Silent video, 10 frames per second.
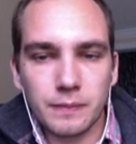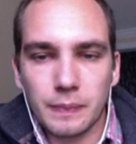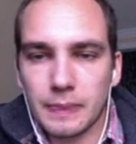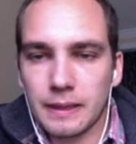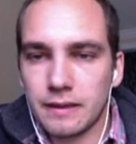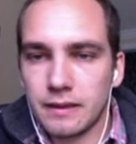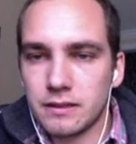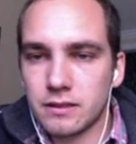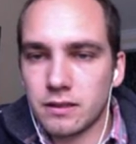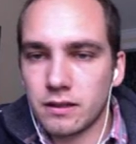and
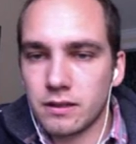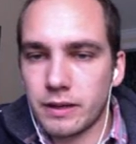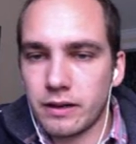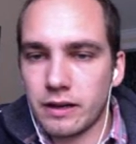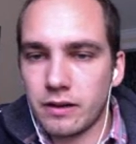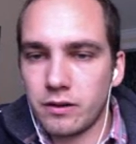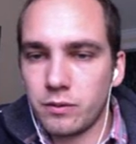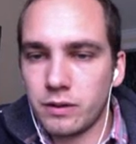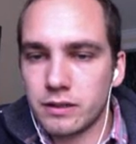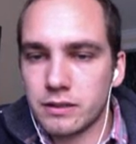then talk about how it
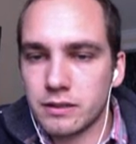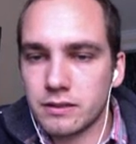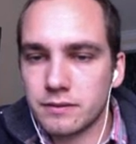works.